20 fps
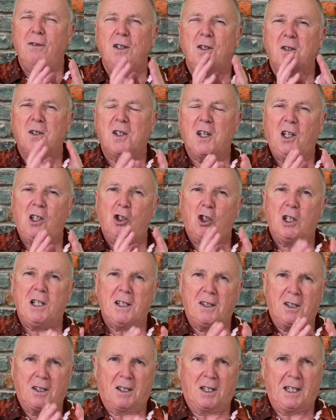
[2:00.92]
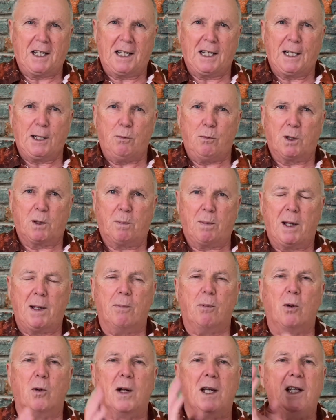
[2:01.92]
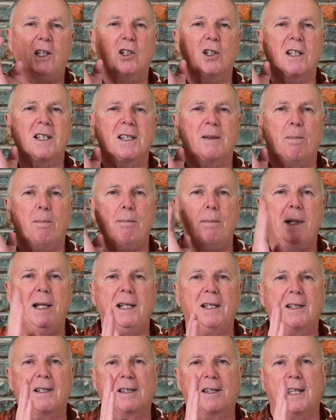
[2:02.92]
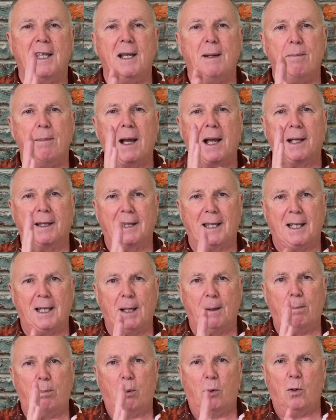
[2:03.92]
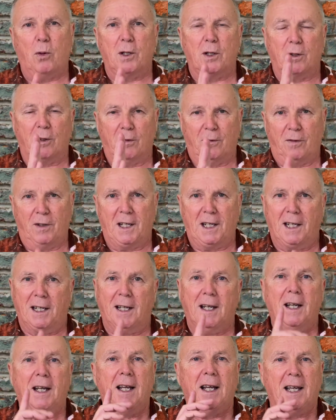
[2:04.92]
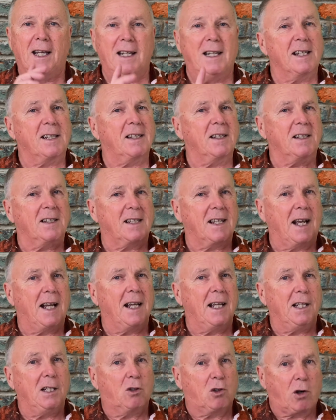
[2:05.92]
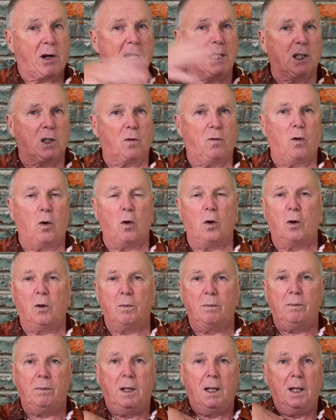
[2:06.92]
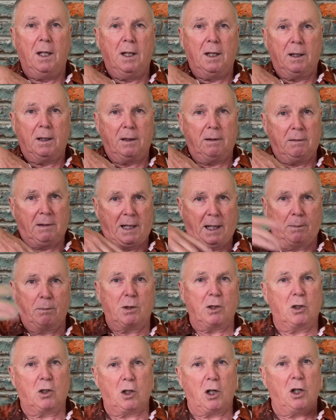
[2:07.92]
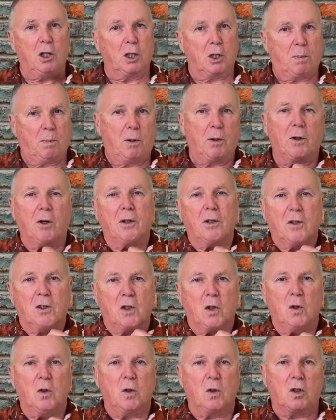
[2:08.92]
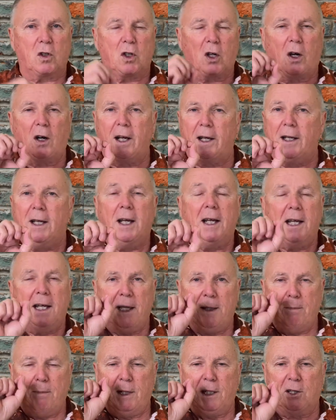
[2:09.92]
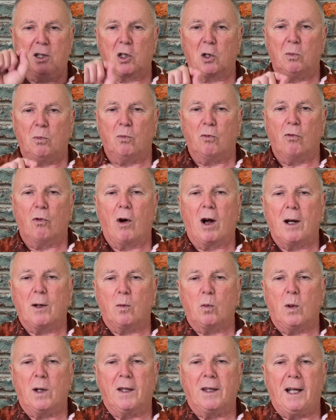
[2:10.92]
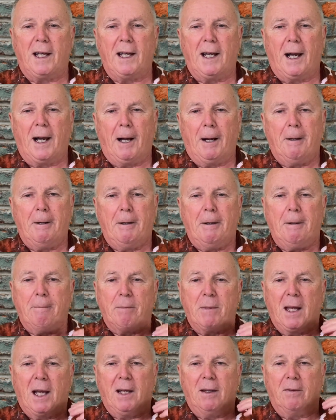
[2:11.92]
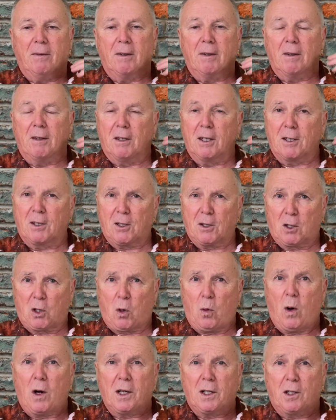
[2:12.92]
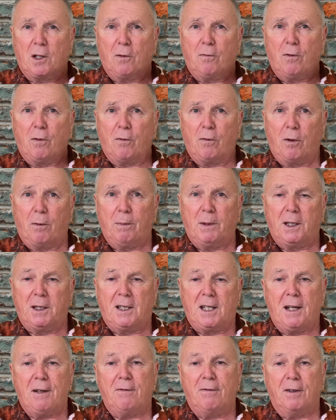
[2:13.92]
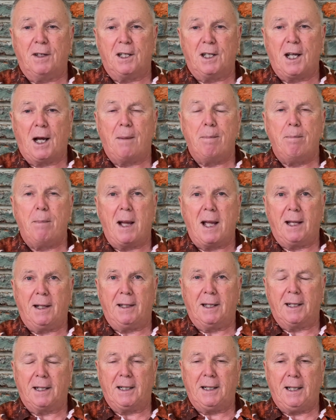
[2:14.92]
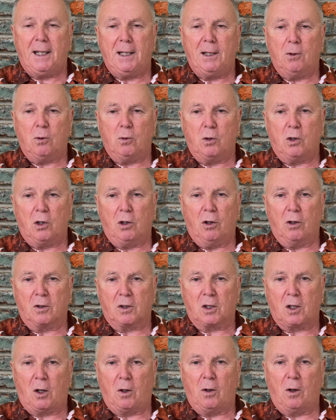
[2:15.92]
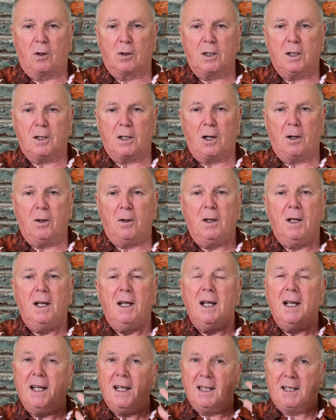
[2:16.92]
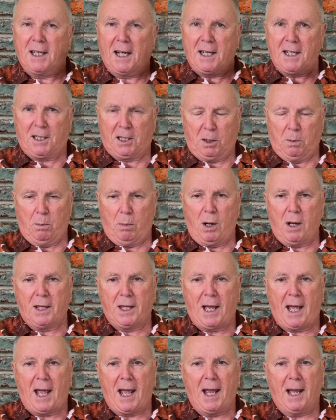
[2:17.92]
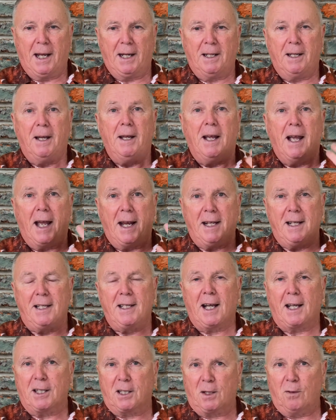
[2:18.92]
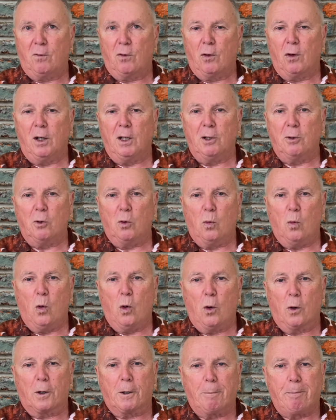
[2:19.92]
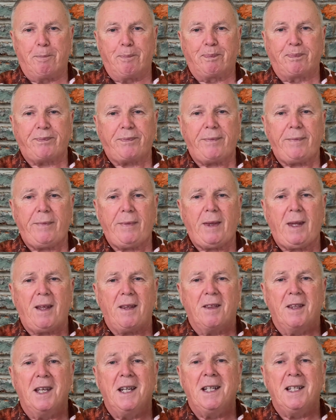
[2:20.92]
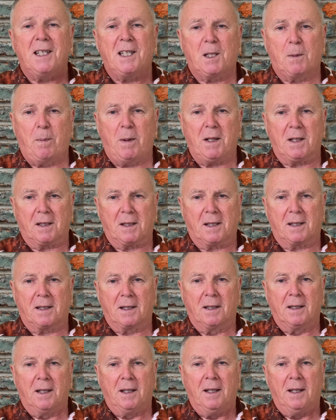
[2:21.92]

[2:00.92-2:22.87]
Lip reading: you see Jesus dealing with people, he just meets them at their point of need. He doesn't say, "Transform, come to church, put on a suit and tie." He meets them right where they are. And this is quite different from the deaf and dumb man that he healed not so long ago. He takes him by the hand and he takes him for a little walk. Then he spits,